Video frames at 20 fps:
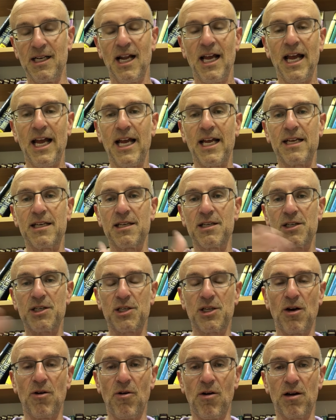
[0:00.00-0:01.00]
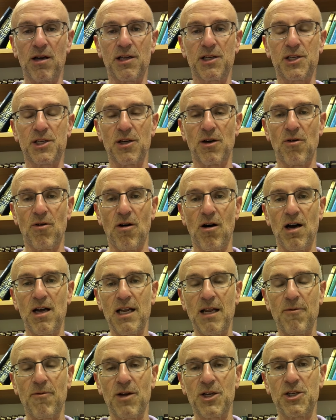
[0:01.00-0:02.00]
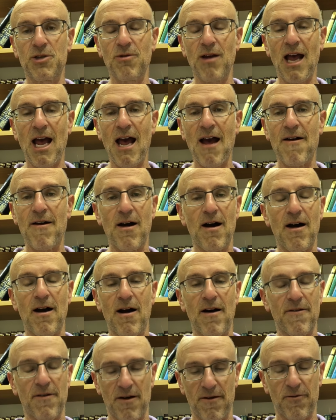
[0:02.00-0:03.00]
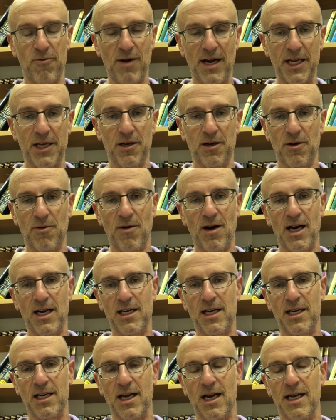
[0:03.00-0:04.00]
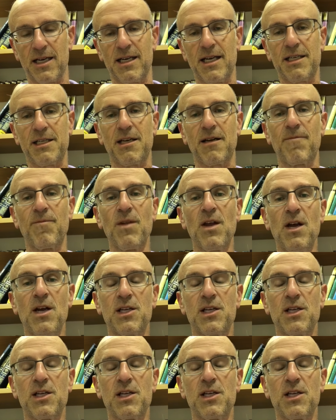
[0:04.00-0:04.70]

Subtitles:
and so on and so on. And what you have, of regular wine, not yayin nesech.